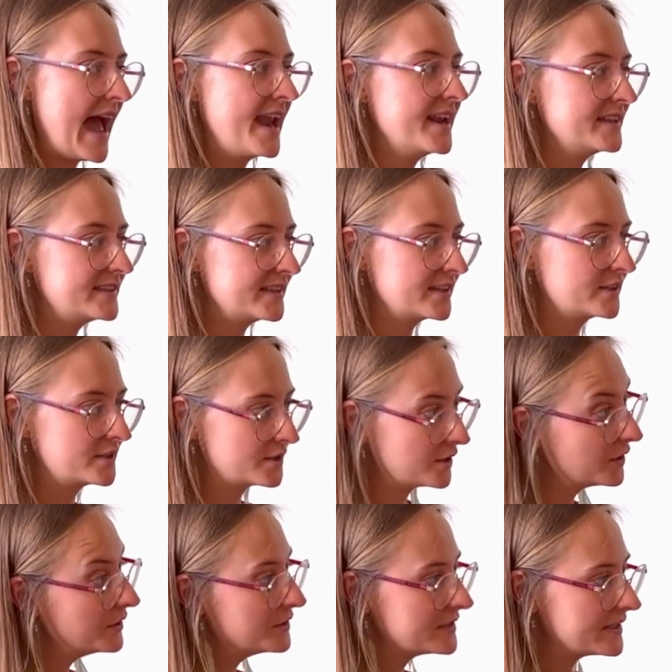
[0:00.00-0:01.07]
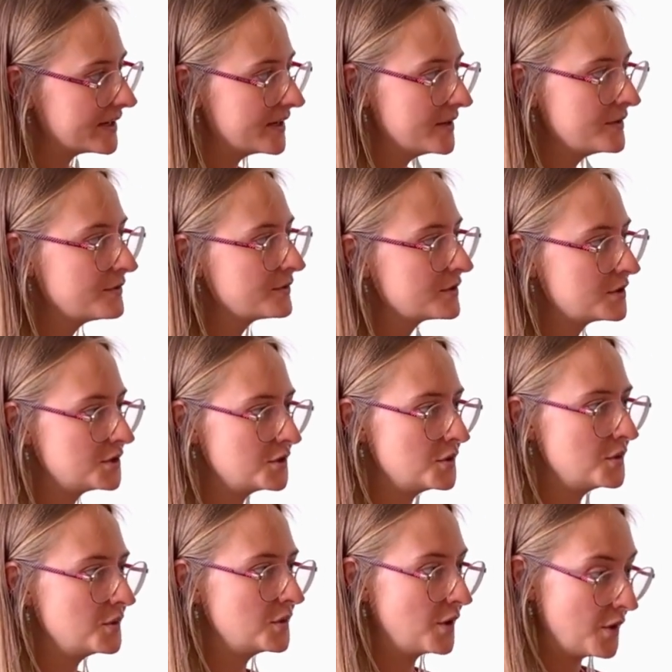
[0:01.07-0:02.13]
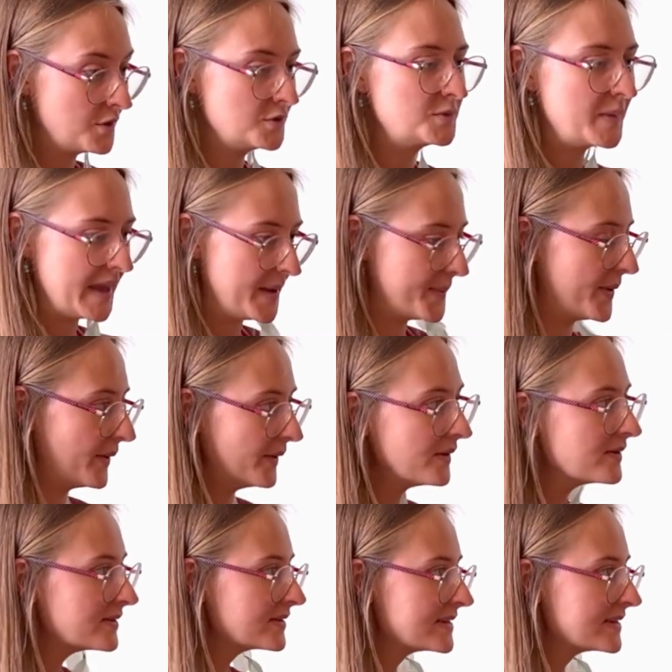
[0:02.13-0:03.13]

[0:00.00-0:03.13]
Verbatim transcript: and it's exclusive to those people.